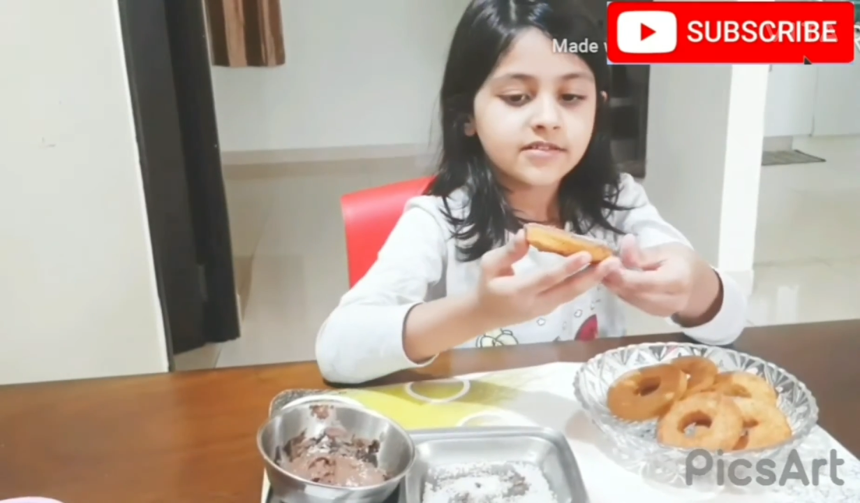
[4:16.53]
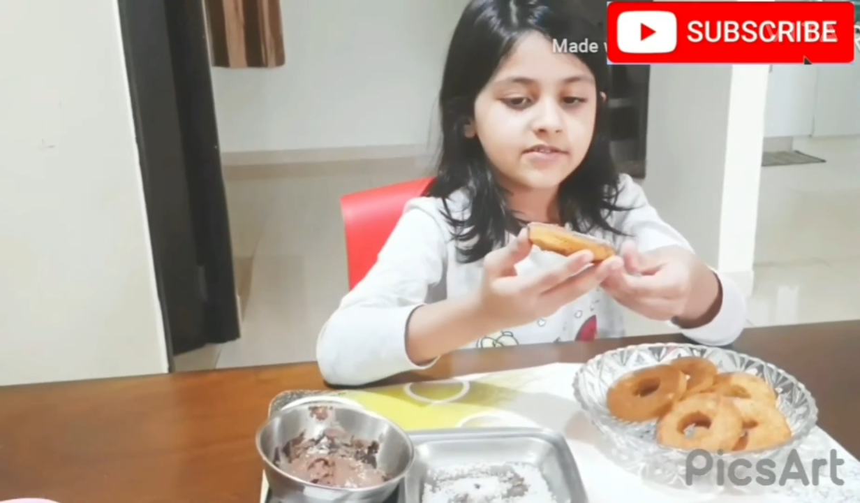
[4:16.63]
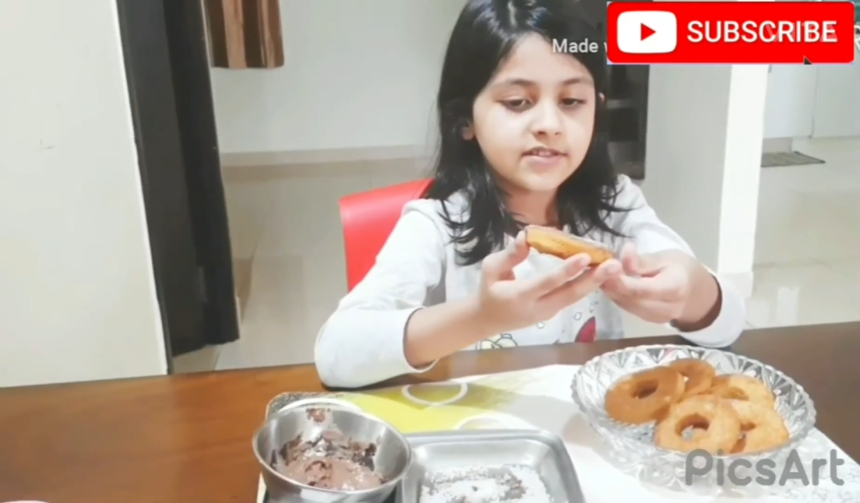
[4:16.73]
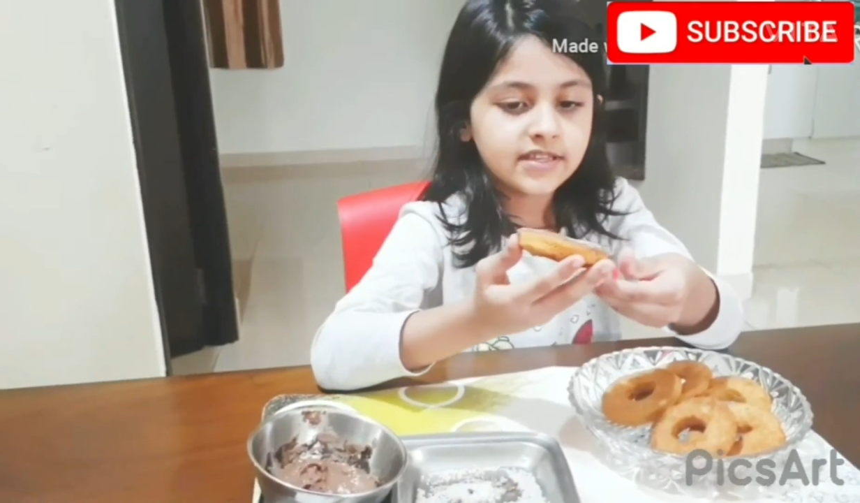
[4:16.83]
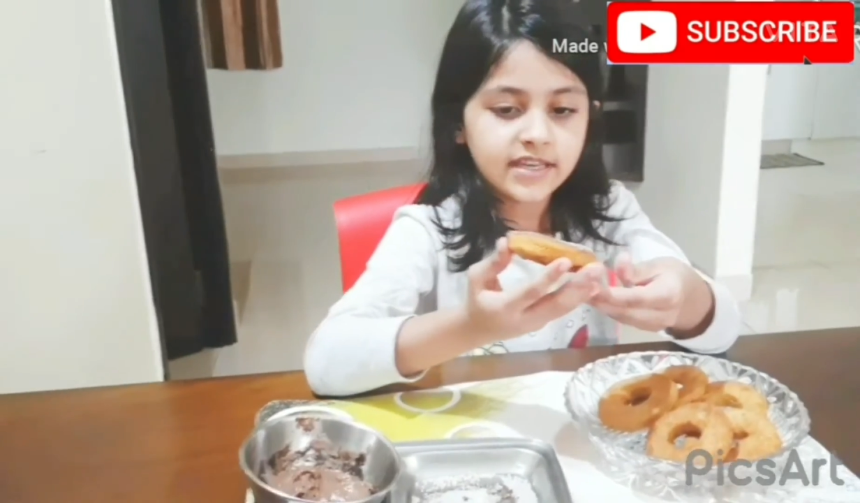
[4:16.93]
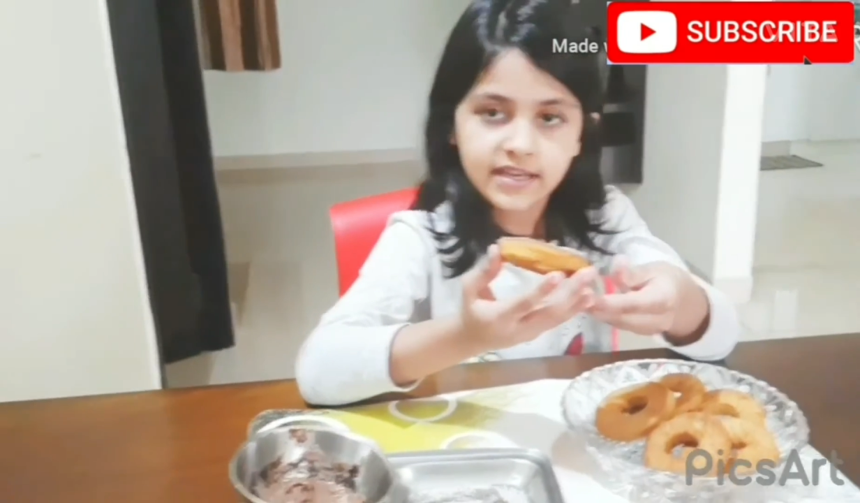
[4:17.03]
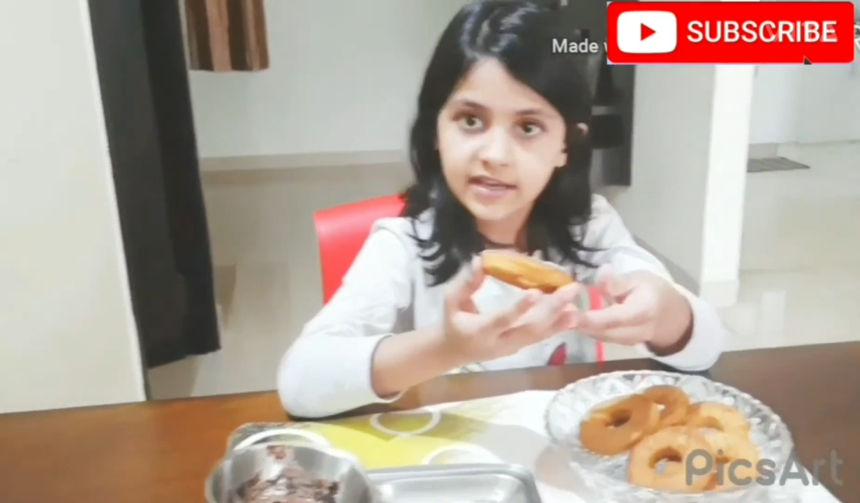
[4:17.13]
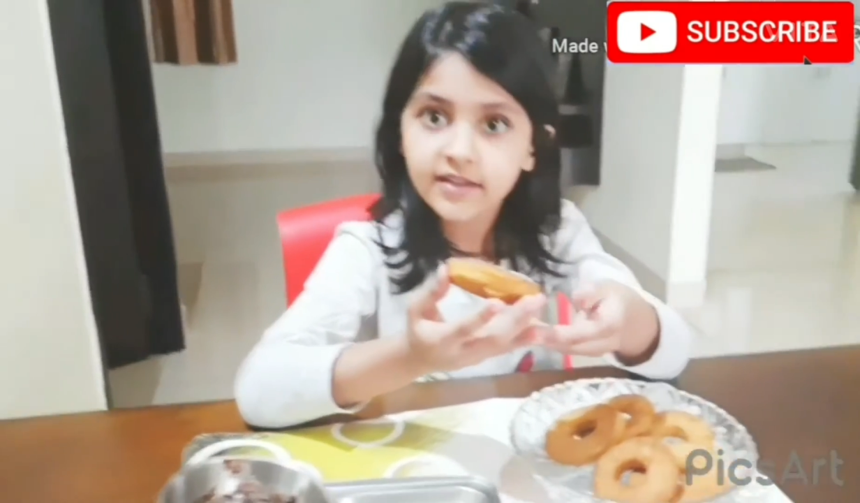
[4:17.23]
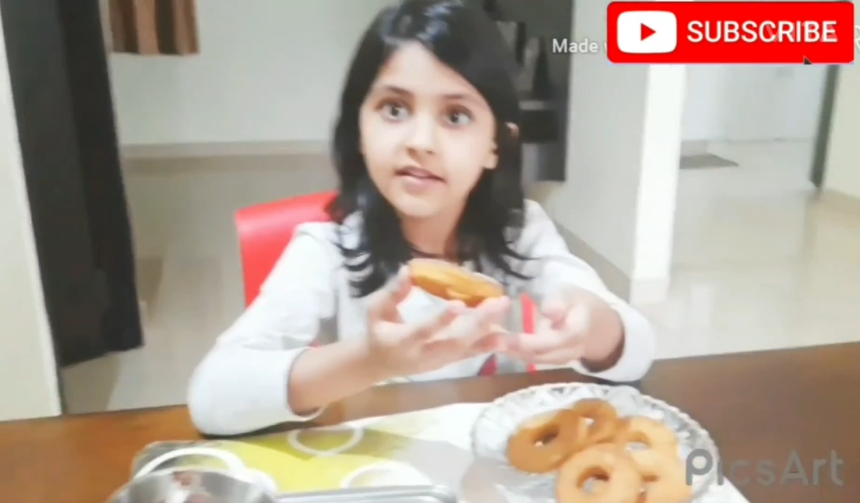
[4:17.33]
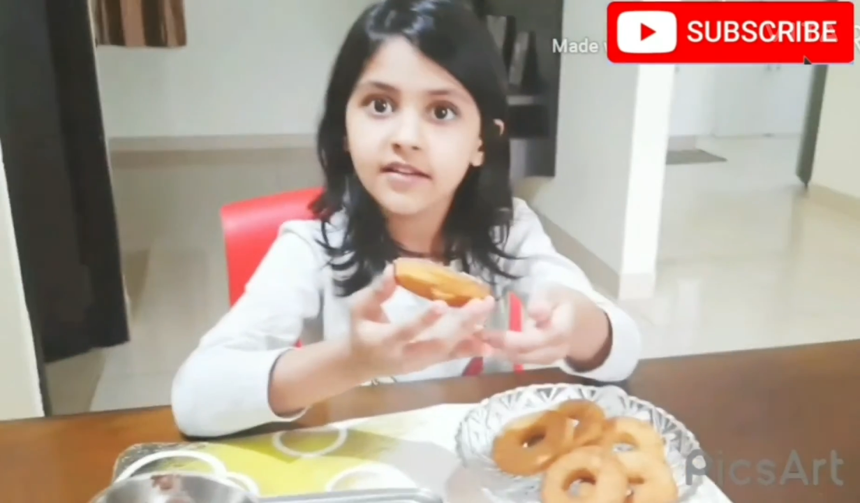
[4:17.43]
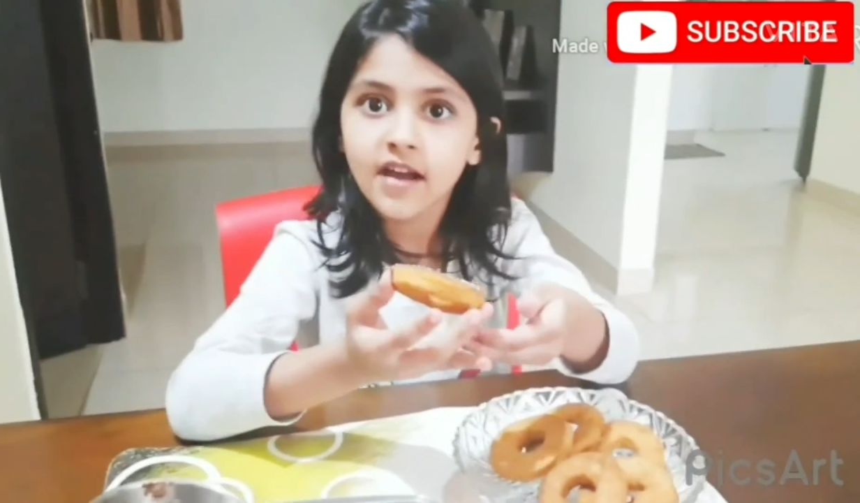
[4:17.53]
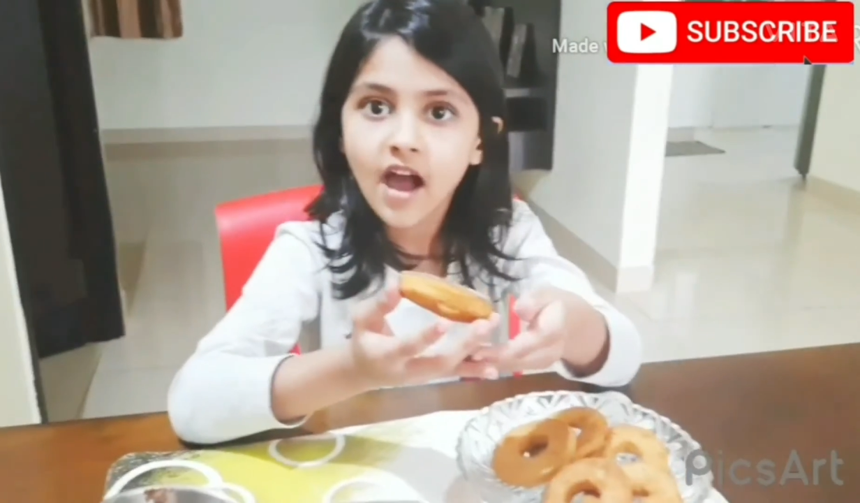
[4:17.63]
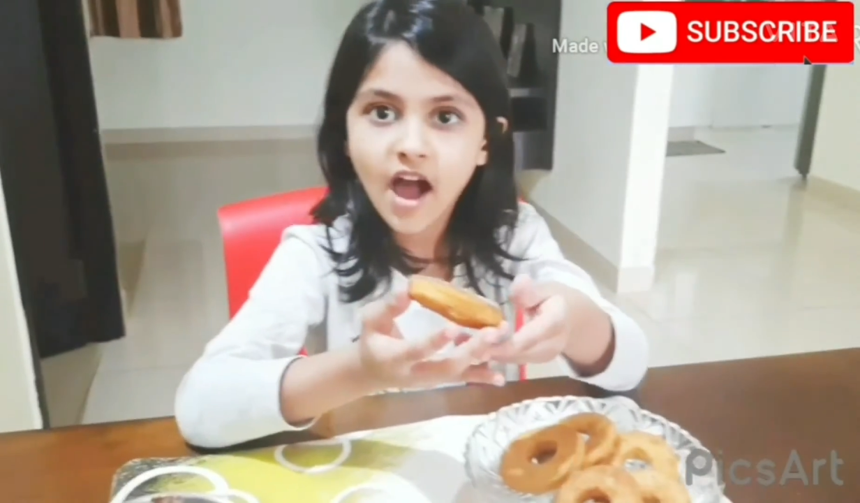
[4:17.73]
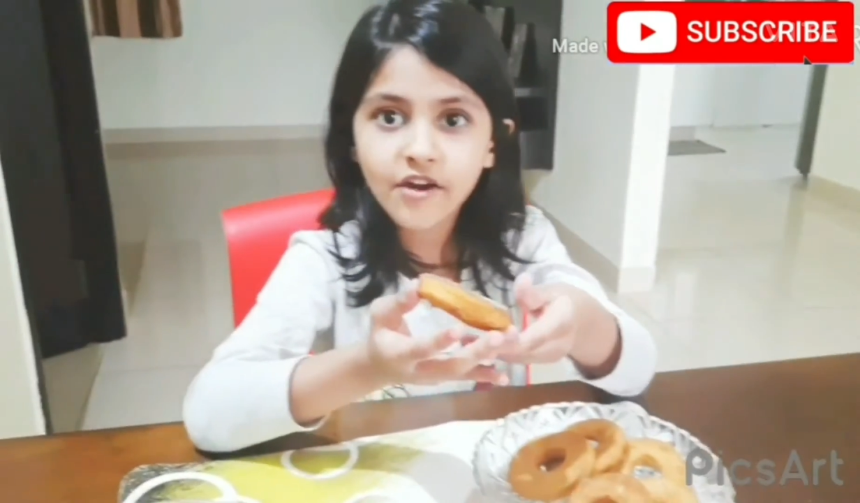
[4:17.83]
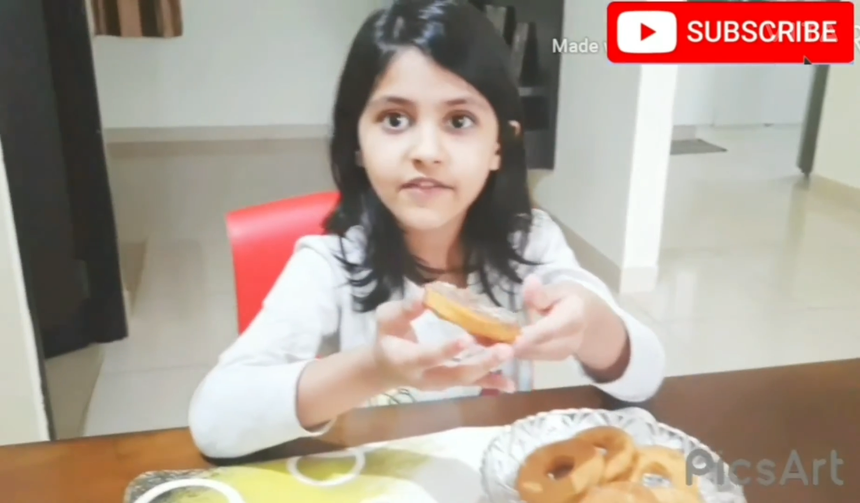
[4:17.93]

see how